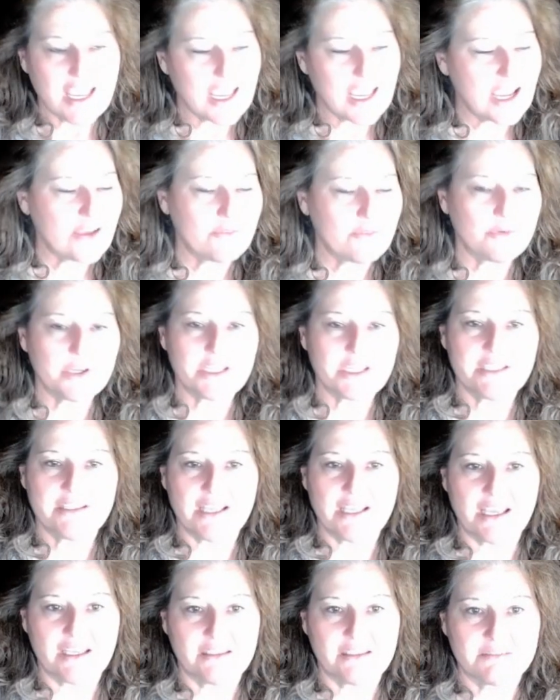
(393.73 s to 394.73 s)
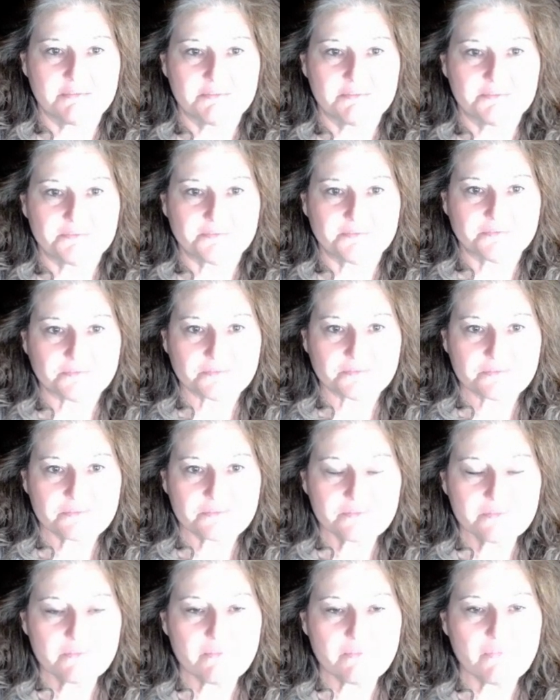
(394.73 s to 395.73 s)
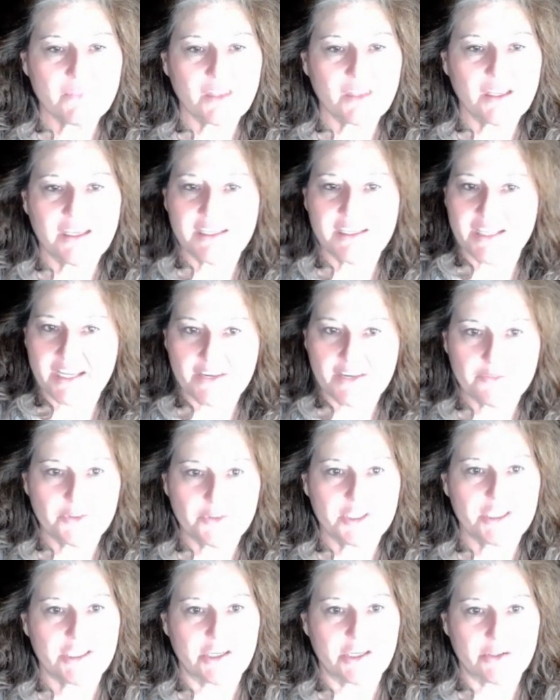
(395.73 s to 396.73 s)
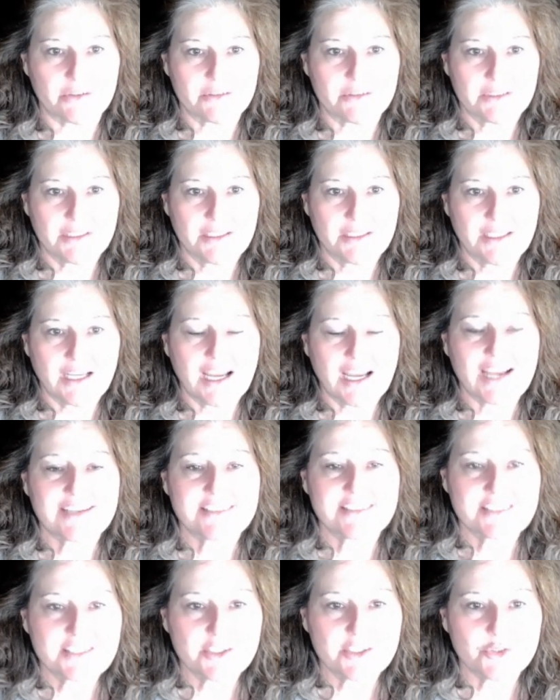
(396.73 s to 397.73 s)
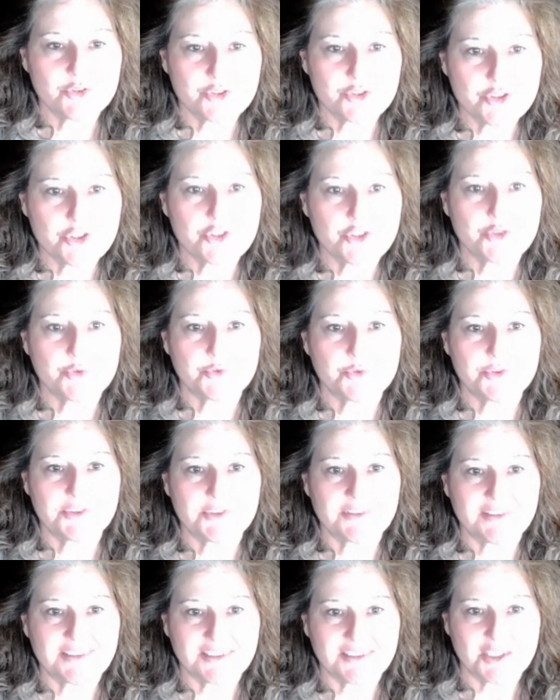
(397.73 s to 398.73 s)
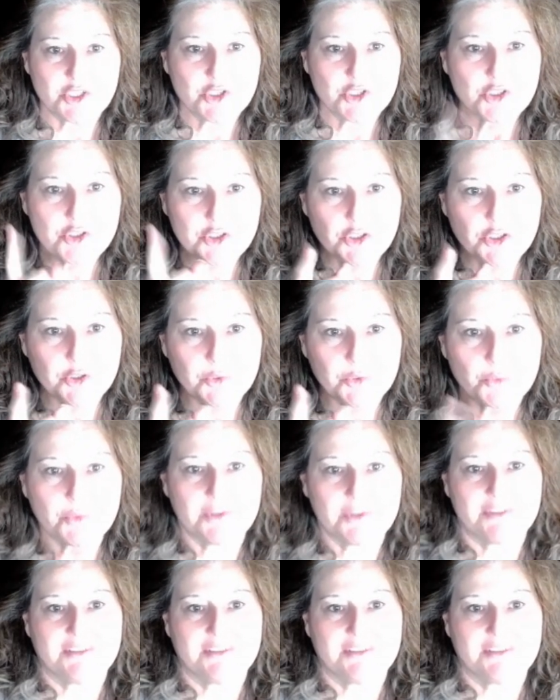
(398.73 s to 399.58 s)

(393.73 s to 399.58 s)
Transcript: every day and every year. I still choose you.